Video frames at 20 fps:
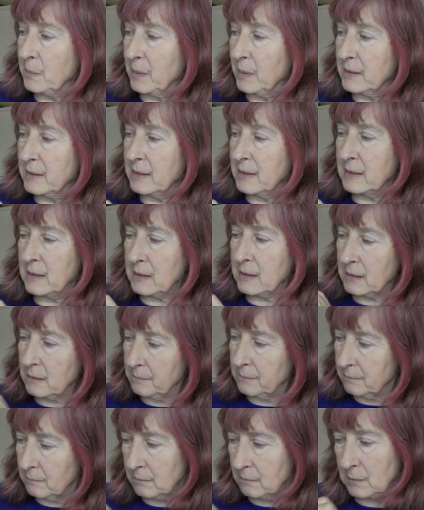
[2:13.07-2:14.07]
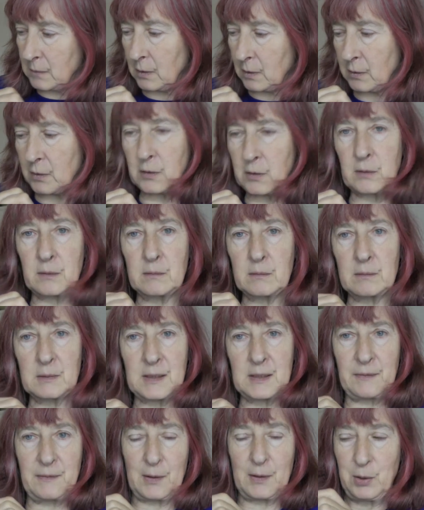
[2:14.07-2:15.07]
but it's not too
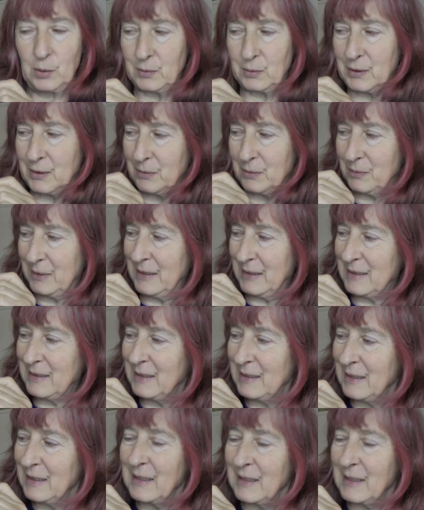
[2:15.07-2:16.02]
difficult to read